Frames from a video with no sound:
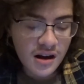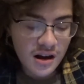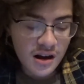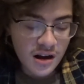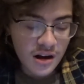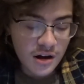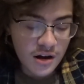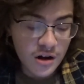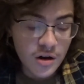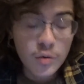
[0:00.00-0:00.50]

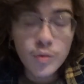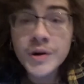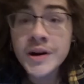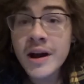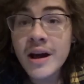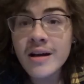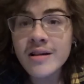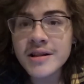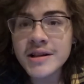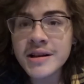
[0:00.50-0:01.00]
When
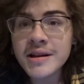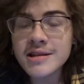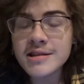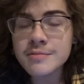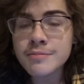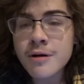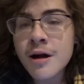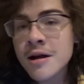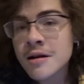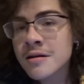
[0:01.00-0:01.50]
Ellen gets
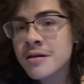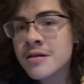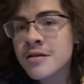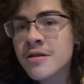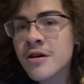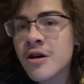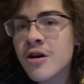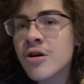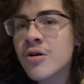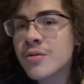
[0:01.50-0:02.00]
pregnant,
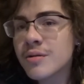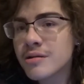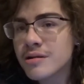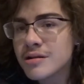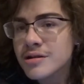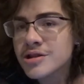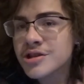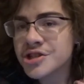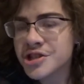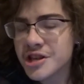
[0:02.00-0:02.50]
though,
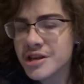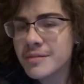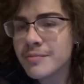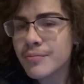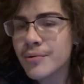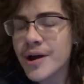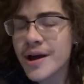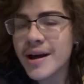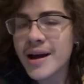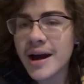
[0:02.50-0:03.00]
she and
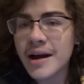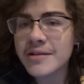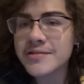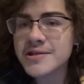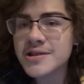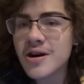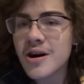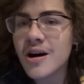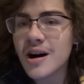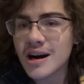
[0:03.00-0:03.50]
Brett kind of
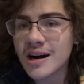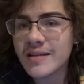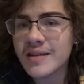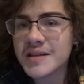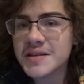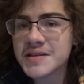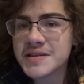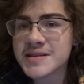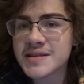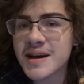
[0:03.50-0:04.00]
talk and
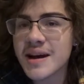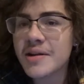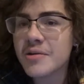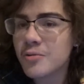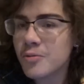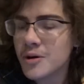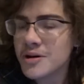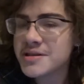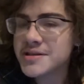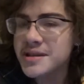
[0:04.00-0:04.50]
they decide
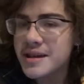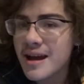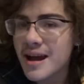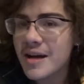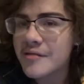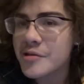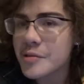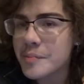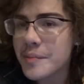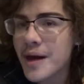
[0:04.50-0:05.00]
once they
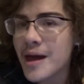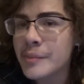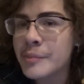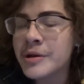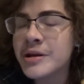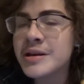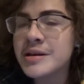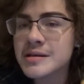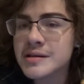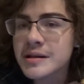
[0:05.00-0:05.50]
have the
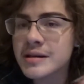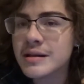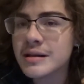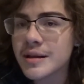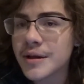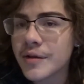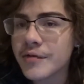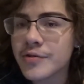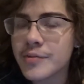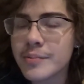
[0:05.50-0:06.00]
baby, he's gonna
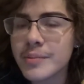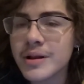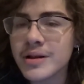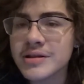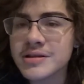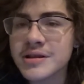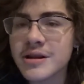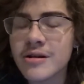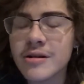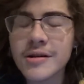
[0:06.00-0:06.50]
leave the
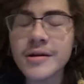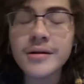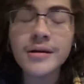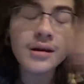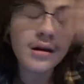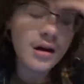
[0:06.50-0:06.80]
military.